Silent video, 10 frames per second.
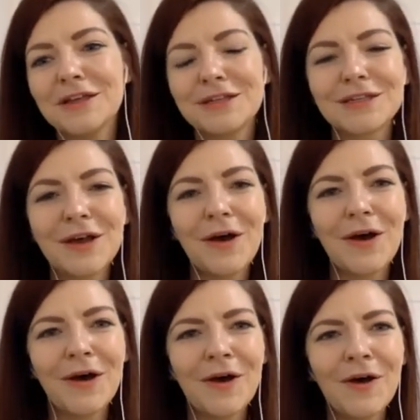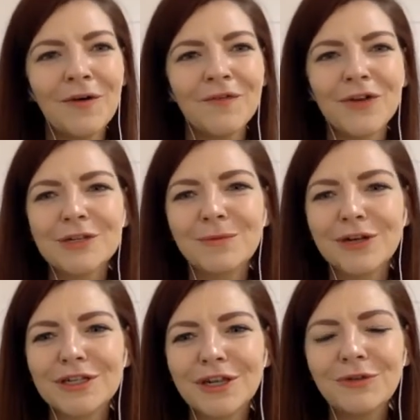So first
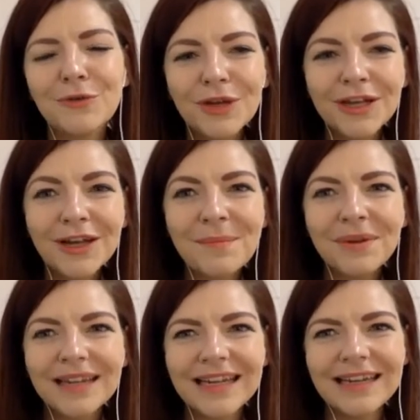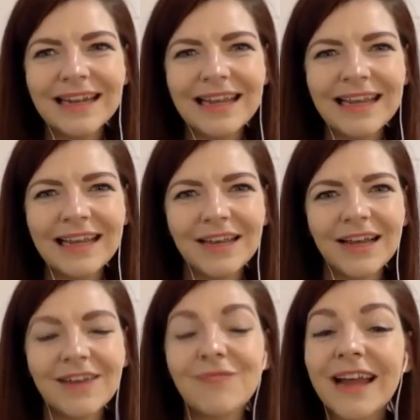person who can
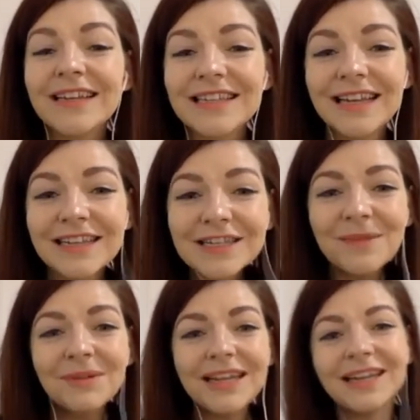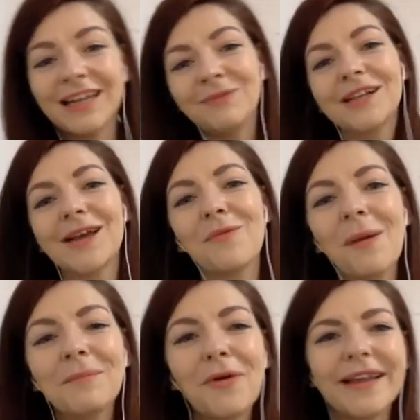write the sentence completely will get
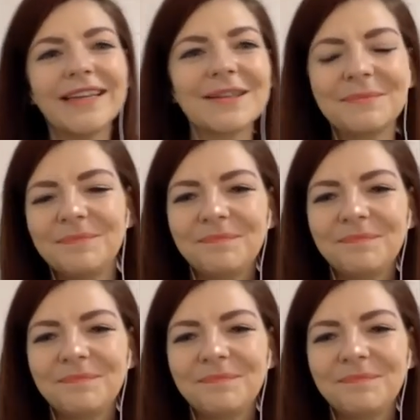1 point.